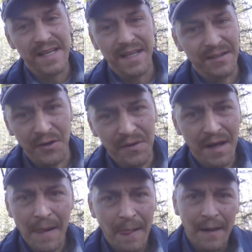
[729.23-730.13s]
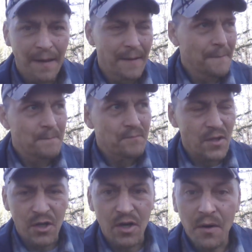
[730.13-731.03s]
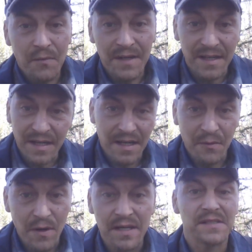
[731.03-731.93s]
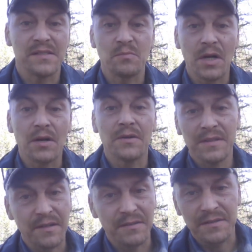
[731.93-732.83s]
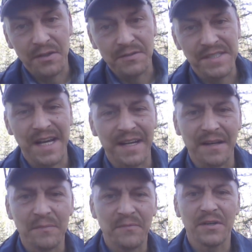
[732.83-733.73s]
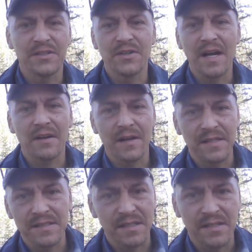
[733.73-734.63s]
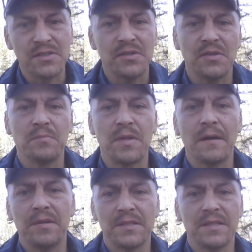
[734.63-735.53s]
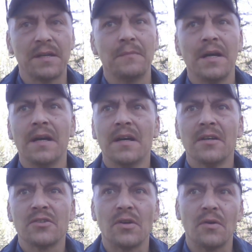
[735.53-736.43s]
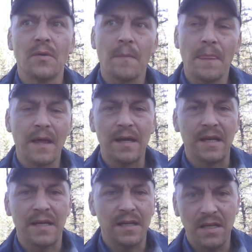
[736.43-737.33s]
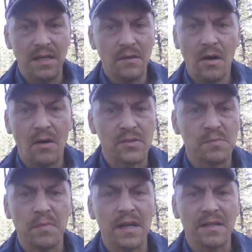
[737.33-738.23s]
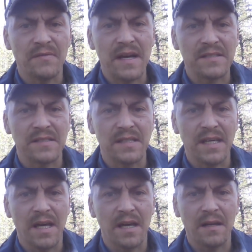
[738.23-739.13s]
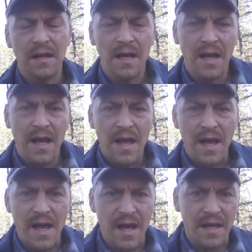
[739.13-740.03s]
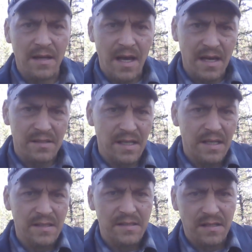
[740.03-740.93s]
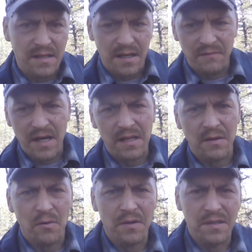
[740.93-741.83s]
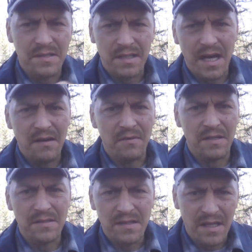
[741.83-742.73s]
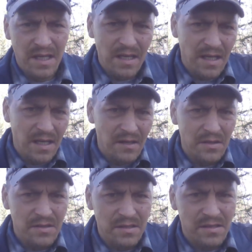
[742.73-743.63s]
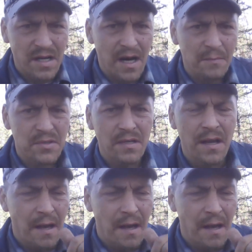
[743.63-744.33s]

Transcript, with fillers: They don't. You're not winning any races, bro. Don't don't sign up for a drag race unless you soup that bitch up. So he he hauls butt as fast as he can and as he gets to that valley where this cave is, he, he hooks and stops.